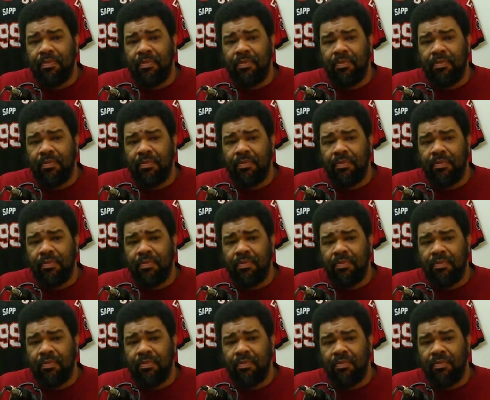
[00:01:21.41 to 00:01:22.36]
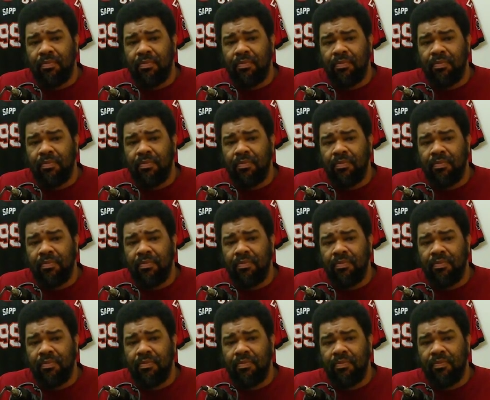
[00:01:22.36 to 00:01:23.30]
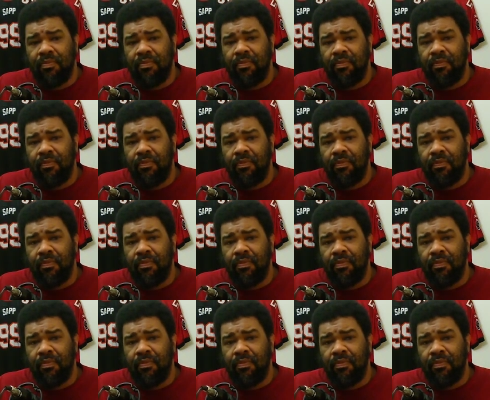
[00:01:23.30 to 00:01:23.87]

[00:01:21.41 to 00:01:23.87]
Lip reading: Nothing is said.